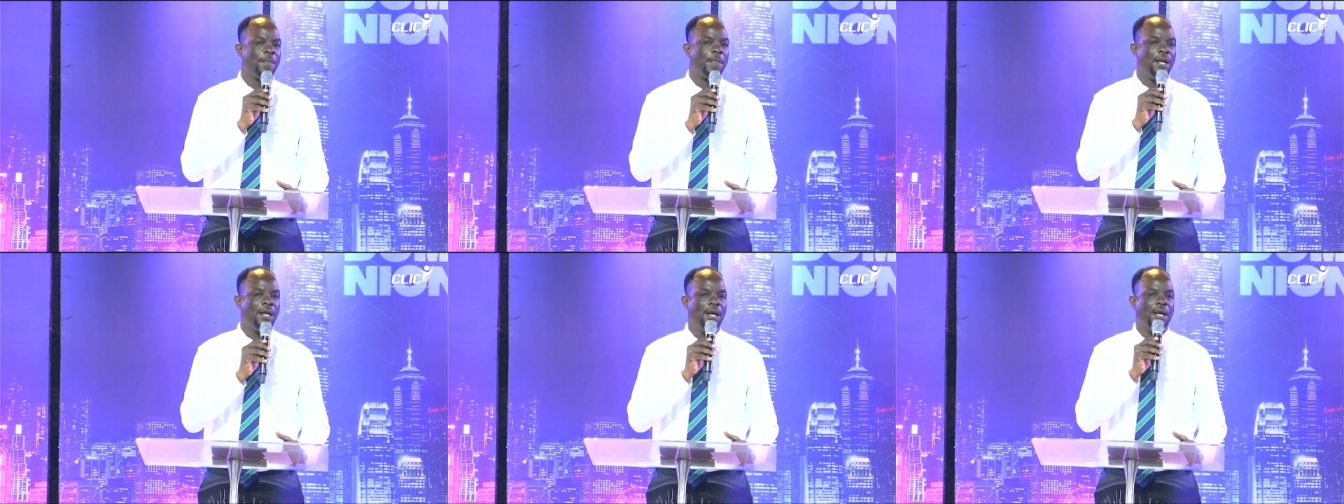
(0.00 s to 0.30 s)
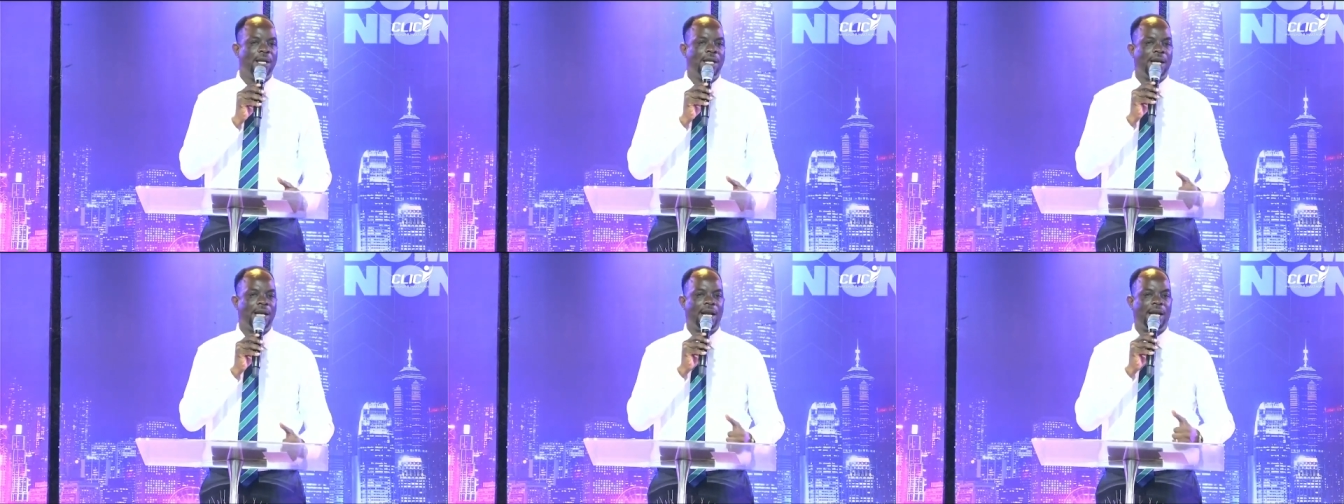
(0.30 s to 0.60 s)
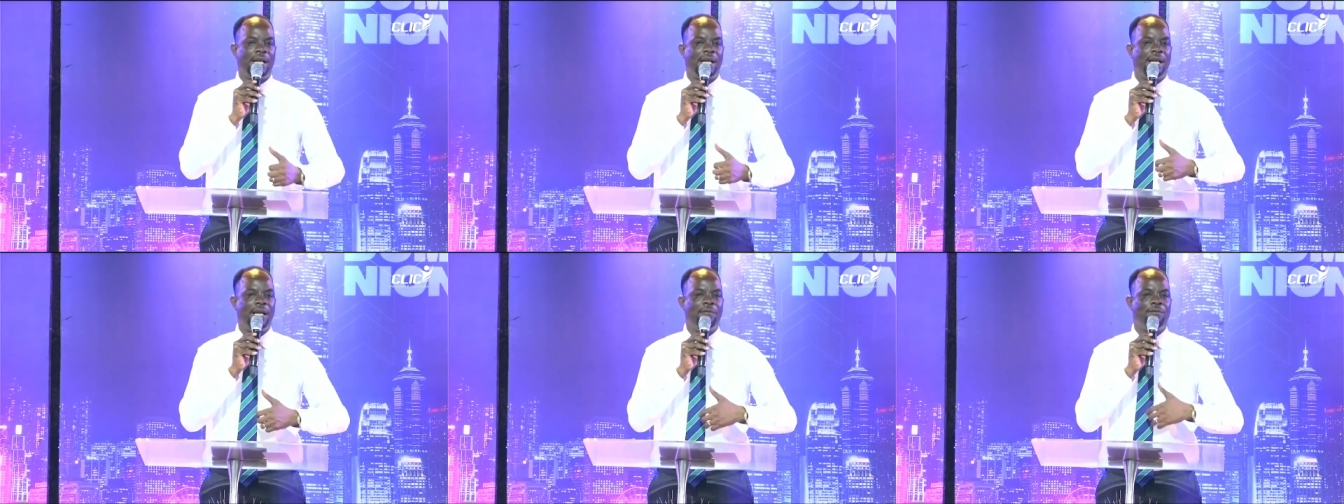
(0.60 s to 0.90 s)
That
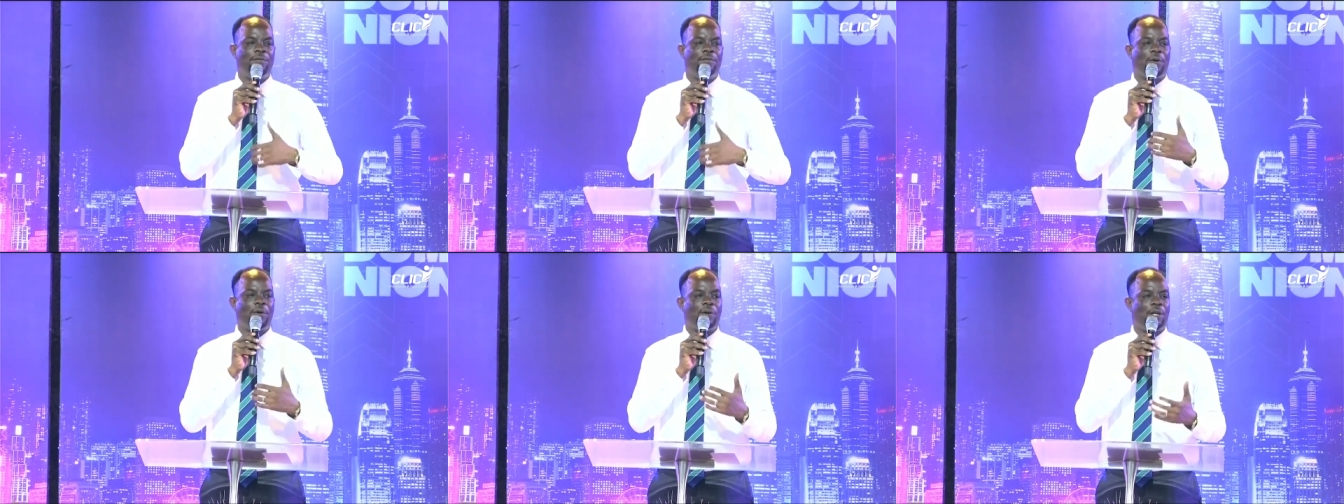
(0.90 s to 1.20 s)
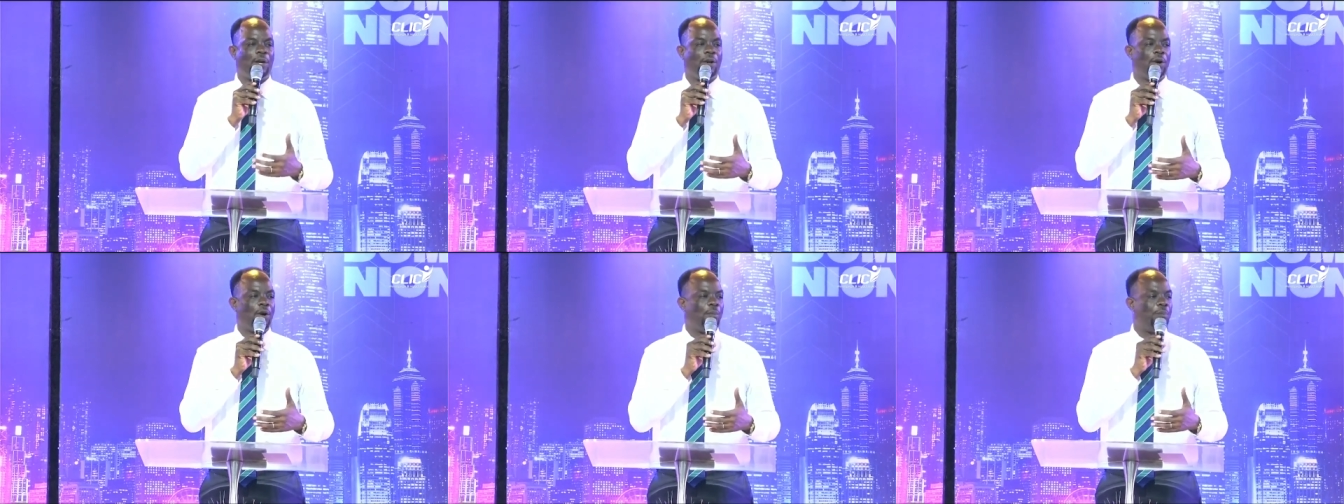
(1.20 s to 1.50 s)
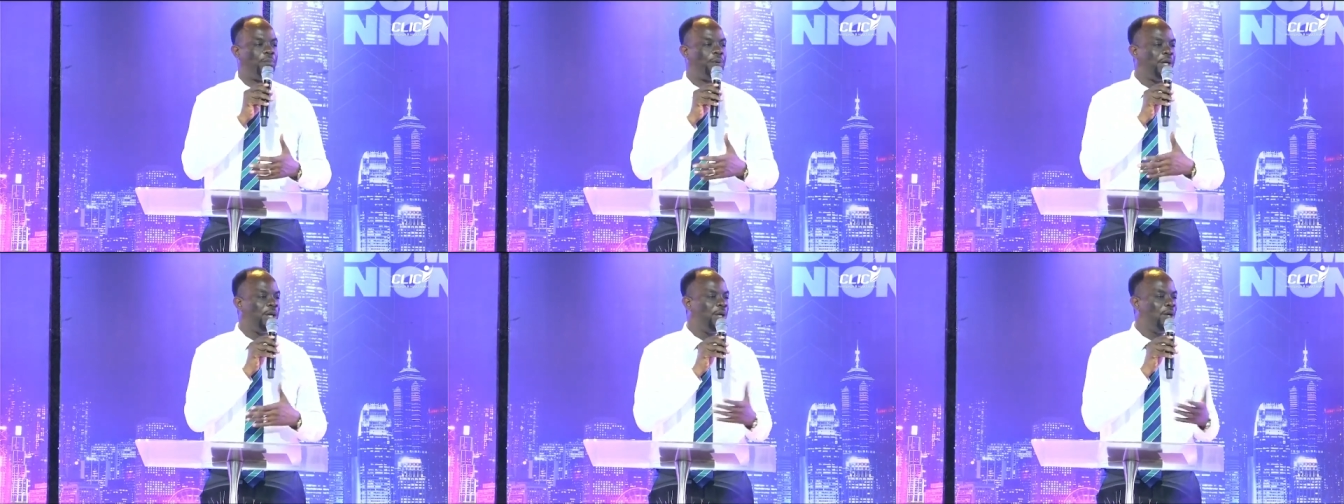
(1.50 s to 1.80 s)
if not the Lord
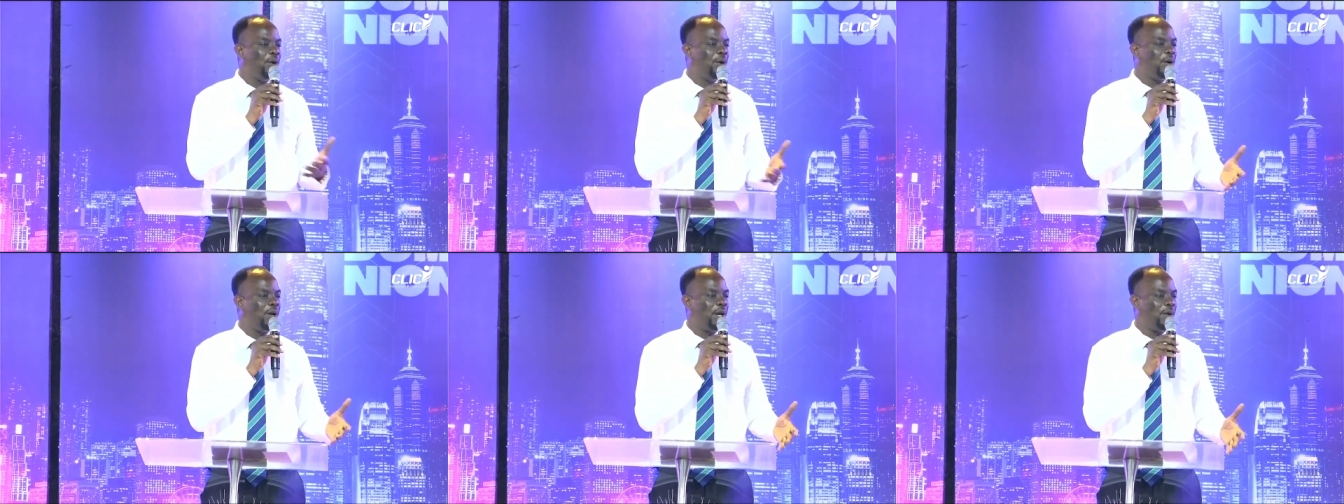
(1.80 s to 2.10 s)
be on our